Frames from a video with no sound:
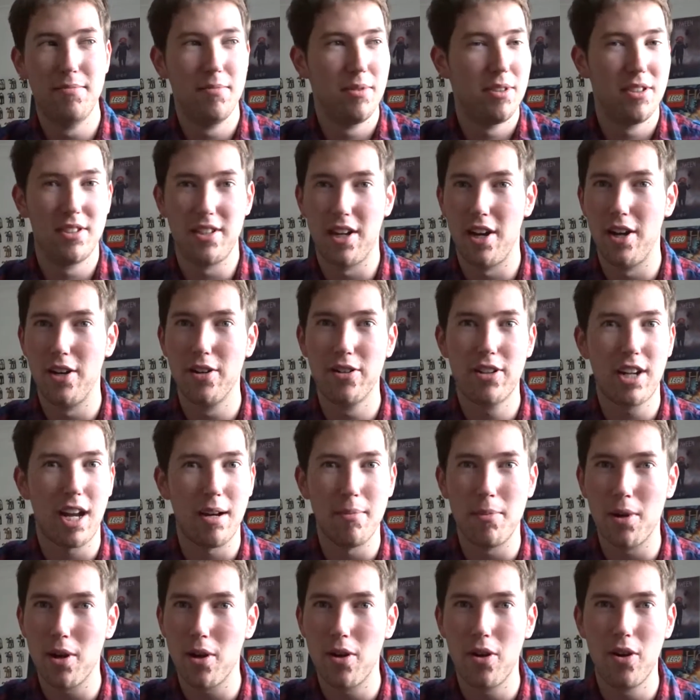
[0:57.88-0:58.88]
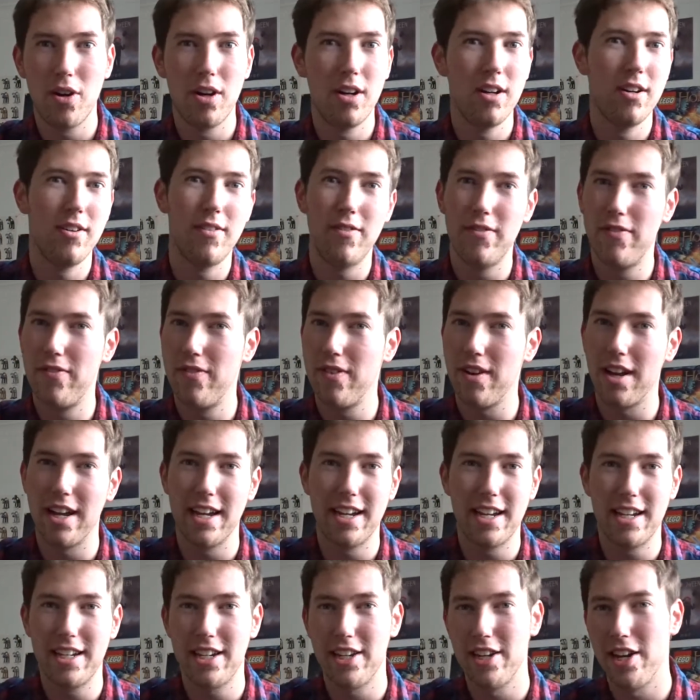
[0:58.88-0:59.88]
So come along,
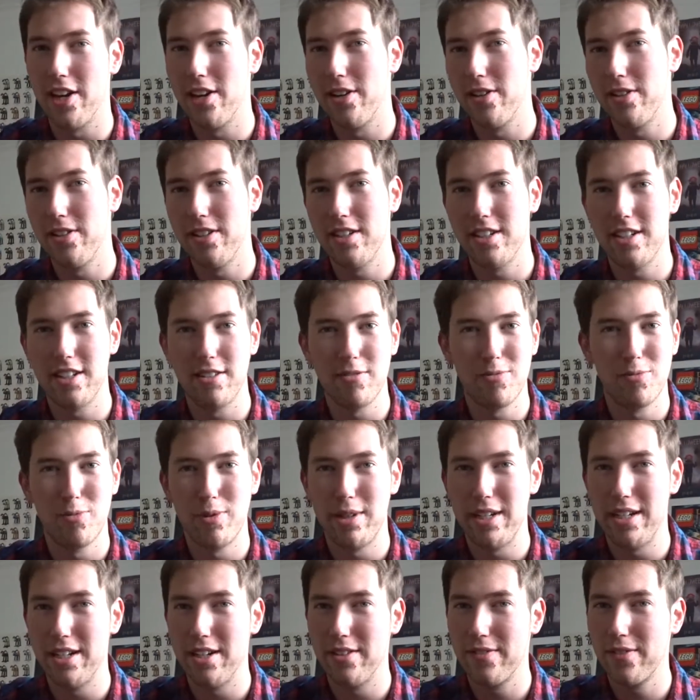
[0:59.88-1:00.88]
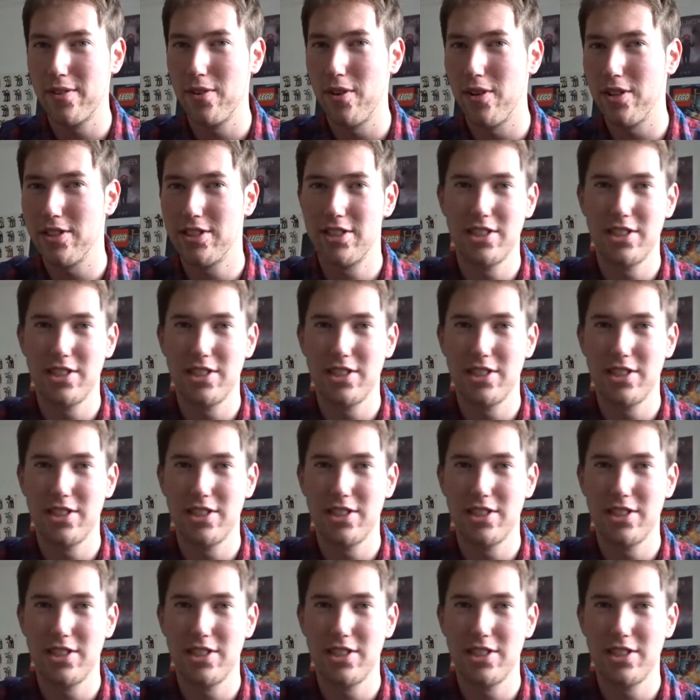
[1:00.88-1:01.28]
we have got